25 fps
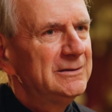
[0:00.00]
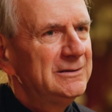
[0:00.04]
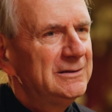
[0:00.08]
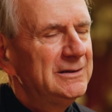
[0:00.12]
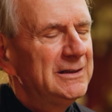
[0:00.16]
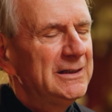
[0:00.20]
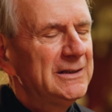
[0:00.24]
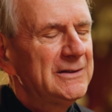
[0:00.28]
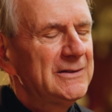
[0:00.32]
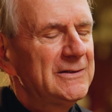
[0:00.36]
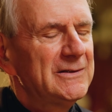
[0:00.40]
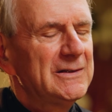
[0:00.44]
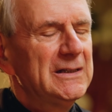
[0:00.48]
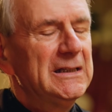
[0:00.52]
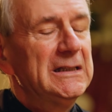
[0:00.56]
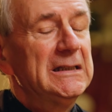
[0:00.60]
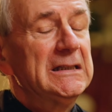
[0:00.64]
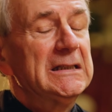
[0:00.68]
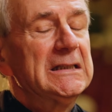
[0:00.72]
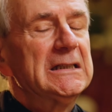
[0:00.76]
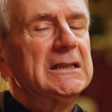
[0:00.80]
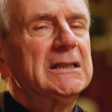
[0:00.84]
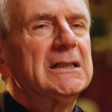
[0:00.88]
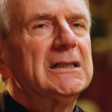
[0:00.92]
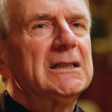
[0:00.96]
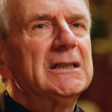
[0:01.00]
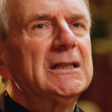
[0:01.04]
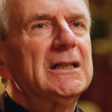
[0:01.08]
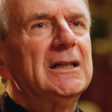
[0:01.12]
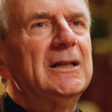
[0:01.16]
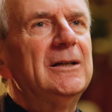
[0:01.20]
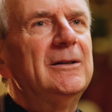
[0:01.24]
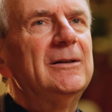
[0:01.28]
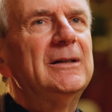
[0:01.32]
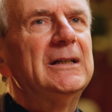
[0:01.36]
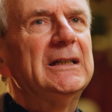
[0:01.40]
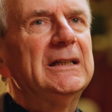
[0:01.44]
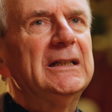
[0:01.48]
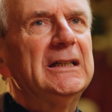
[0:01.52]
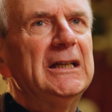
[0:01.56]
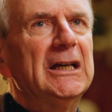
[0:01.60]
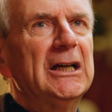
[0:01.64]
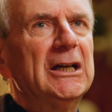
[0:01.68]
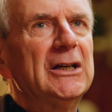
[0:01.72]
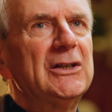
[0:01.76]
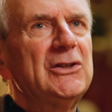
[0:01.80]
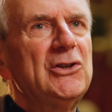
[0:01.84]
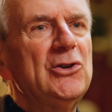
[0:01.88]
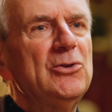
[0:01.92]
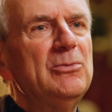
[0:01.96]
It's
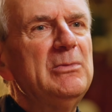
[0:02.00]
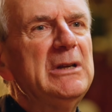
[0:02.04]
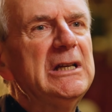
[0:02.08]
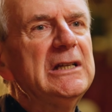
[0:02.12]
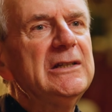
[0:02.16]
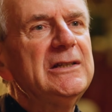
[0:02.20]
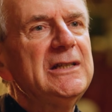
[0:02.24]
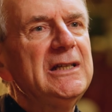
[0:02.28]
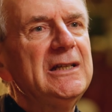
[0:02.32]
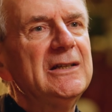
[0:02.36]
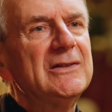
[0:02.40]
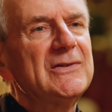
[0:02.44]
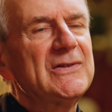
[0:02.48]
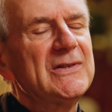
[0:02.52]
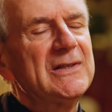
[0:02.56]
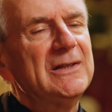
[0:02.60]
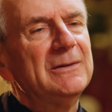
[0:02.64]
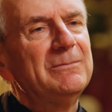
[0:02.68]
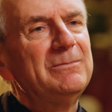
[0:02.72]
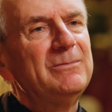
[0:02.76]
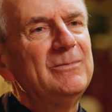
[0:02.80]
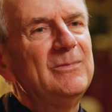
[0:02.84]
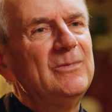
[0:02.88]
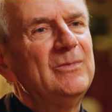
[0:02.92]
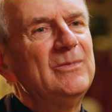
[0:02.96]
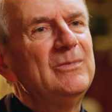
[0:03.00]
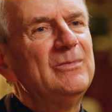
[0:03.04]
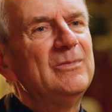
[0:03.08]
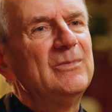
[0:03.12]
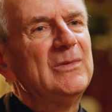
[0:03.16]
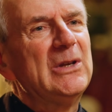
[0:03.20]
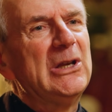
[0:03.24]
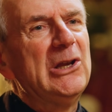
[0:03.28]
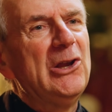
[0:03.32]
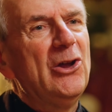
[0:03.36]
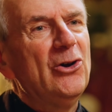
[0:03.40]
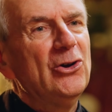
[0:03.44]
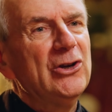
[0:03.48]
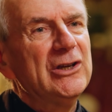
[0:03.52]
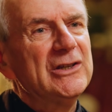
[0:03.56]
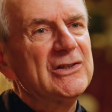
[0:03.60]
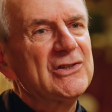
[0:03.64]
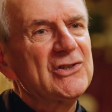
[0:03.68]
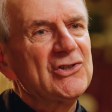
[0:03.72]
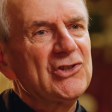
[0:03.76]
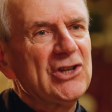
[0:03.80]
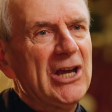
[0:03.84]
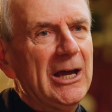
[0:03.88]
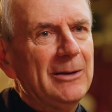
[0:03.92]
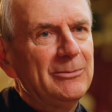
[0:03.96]
humility is the longest
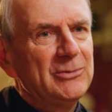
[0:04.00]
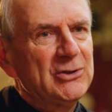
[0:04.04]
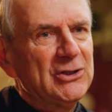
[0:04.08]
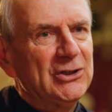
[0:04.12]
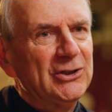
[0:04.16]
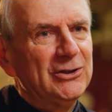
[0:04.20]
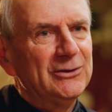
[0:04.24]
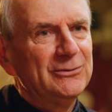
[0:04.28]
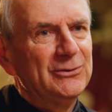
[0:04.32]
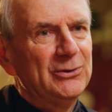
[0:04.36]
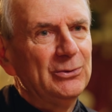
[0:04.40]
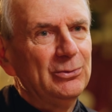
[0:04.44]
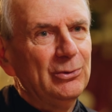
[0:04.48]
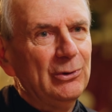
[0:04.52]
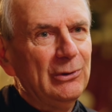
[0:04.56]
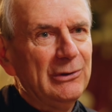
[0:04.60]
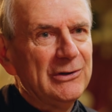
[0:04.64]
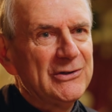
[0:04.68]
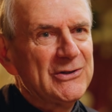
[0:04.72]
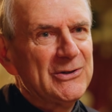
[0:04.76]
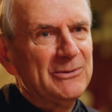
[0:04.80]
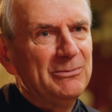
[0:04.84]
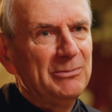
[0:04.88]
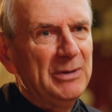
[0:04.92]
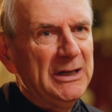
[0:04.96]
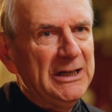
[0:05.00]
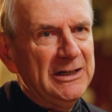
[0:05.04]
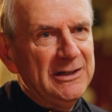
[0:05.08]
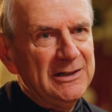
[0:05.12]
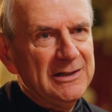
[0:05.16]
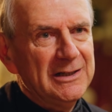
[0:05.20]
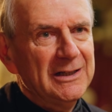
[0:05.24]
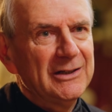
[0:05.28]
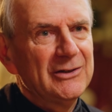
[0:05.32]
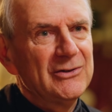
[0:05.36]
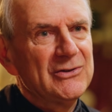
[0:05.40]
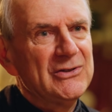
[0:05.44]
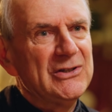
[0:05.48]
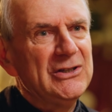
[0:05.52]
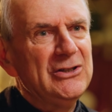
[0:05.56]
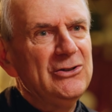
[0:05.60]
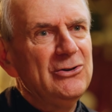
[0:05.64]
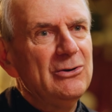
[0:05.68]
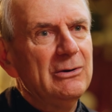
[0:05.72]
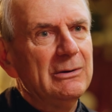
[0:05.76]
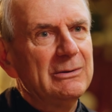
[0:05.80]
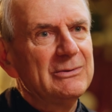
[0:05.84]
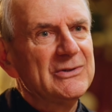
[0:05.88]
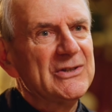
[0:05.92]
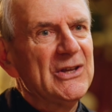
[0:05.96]
chapter of the Rule of St. Benedict, because he knew
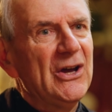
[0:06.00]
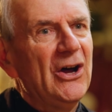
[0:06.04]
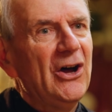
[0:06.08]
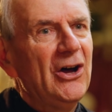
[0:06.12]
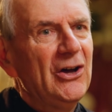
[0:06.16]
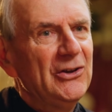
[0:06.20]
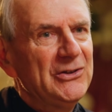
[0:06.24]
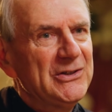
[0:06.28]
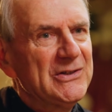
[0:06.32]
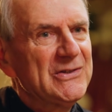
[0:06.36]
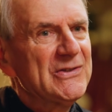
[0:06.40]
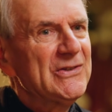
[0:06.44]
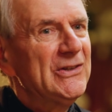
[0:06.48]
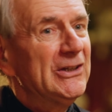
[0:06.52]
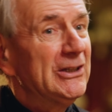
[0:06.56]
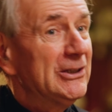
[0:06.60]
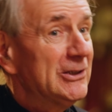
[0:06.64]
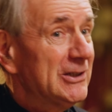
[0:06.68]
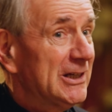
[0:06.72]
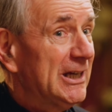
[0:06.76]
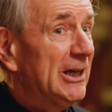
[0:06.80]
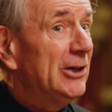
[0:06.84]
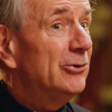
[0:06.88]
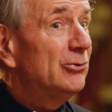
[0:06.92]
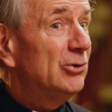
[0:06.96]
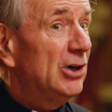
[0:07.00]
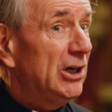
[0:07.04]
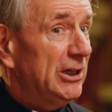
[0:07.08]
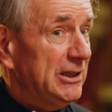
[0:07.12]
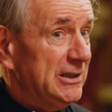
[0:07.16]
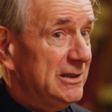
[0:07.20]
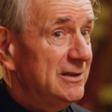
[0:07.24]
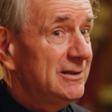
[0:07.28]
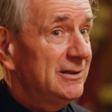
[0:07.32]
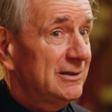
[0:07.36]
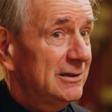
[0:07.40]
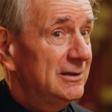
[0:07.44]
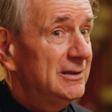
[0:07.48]
it was the hardest thing to get right.